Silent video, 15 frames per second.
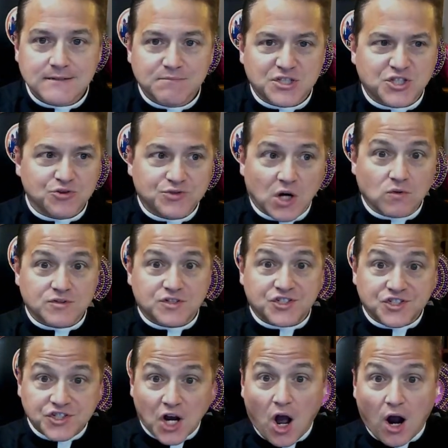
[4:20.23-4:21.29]
But you don't
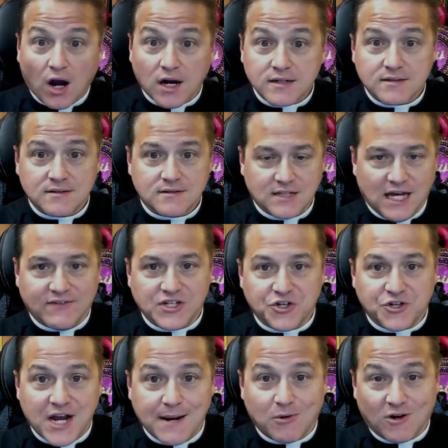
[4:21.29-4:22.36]
start loving
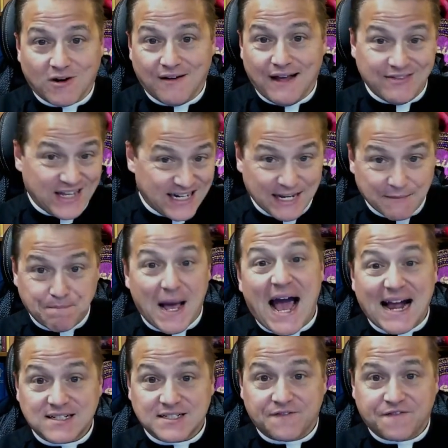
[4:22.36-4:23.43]
your neighbor and then get
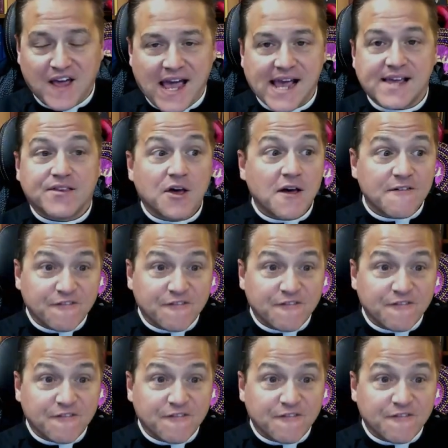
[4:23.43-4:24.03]
back to faith.